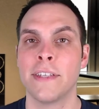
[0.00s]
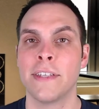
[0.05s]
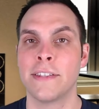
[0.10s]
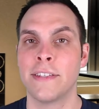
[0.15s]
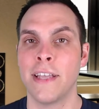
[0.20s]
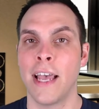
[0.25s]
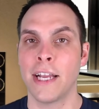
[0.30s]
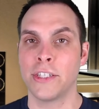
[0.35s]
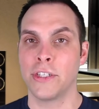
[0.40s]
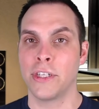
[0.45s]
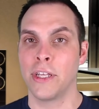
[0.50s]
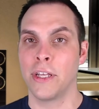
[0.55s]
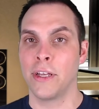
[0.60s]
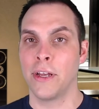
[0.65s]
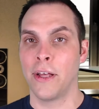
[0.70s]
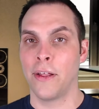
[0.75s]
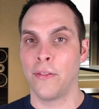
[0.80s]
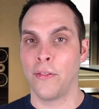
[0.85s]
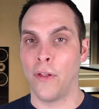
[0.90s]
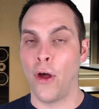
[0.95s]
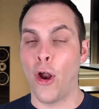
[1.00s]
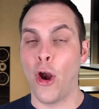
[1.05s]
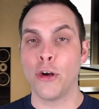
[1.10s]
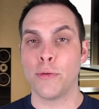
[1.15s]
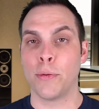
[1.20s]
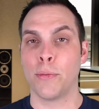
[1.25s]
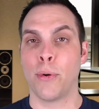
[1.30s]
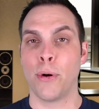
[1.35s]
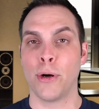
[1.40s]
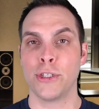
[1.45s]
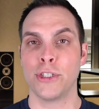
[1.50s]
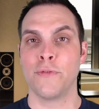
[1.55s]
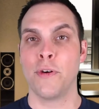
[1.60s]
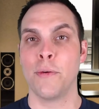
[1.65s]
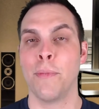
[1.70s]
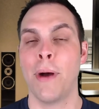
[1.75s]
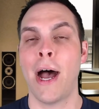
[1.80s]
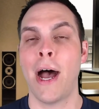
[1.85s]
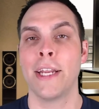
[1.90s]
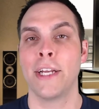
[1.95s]
it's actually a large proportion of your
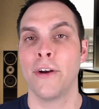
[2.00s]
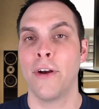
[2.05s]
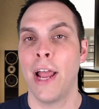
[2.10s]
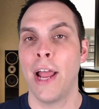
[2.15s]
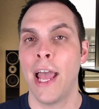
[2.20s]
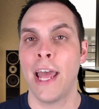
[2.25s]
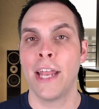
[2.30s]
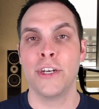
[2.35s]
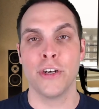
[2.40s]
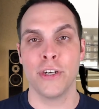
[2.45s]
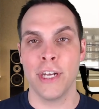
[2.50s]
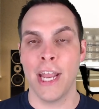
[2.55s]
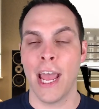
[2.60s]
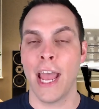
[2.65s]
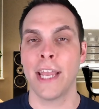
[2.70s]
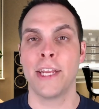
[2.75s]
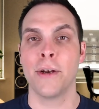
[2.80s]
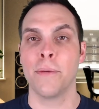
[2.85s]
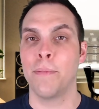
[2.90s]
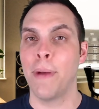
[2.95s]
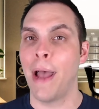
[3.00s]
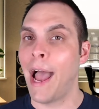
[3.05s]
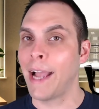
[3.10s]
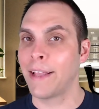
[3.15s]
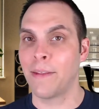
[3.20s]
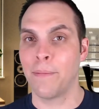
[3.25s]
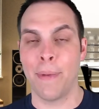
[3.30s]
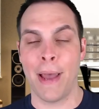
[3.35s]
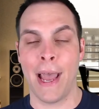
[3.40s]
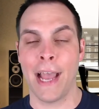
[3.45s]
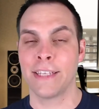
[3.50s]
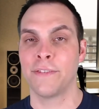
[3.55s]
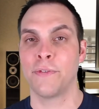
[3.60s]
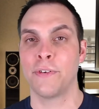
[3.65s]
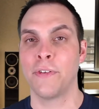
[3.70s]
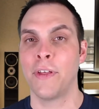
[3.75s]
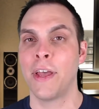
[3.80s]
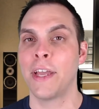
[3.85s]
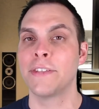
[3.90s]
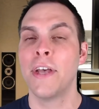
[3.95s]
body your head, your neck, your back, the backs of
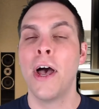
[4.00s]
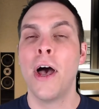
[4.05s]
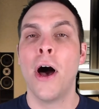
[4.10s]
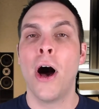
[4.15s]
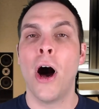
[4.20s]
your legs.